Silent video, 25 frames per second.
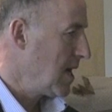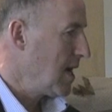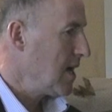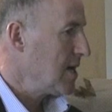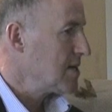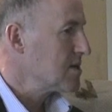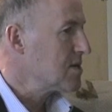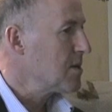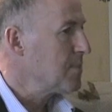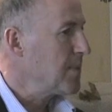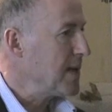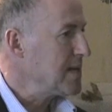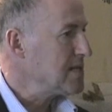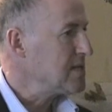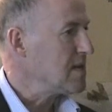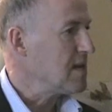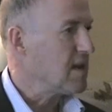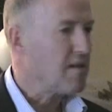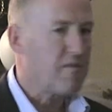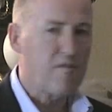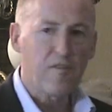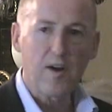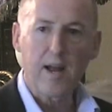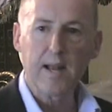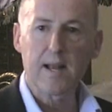So basically
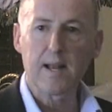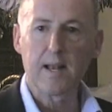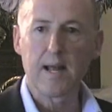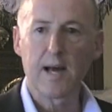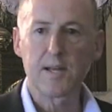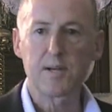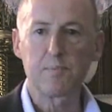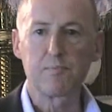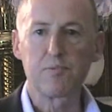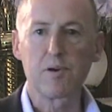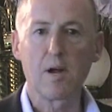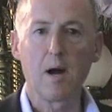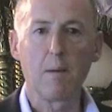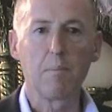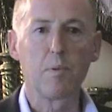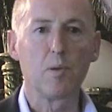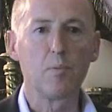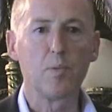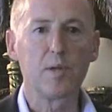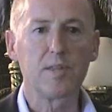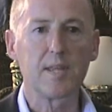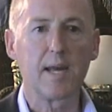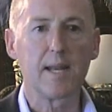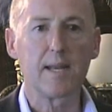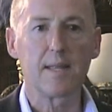Frankl had a problem
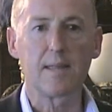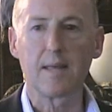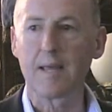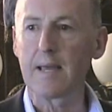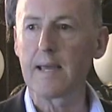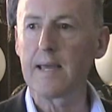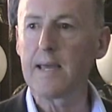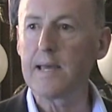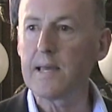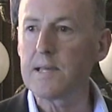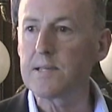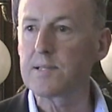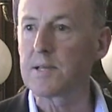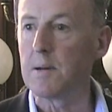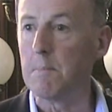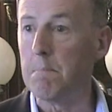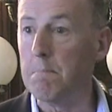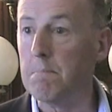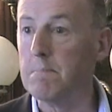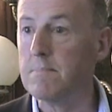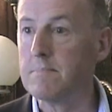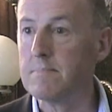with anything ism.